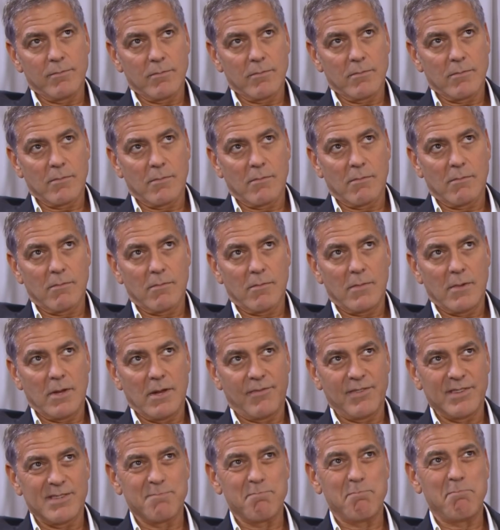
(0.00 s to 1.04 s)
but fate had
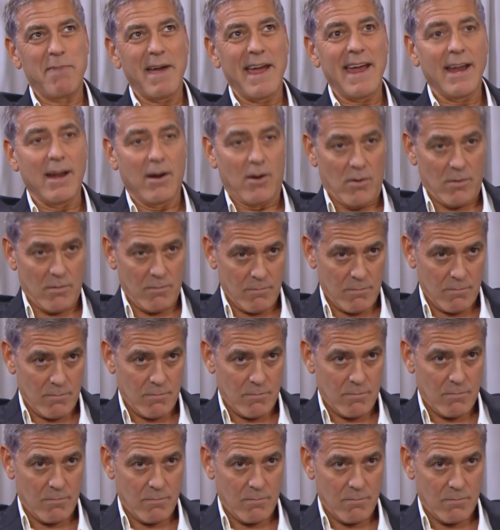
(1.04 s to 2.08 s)
its way of bringing them
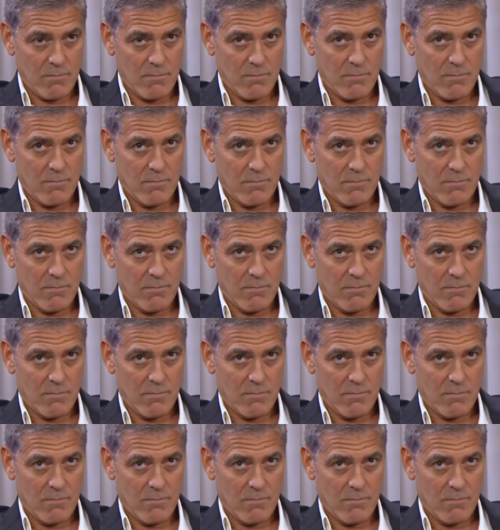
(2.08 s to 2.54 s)
together again.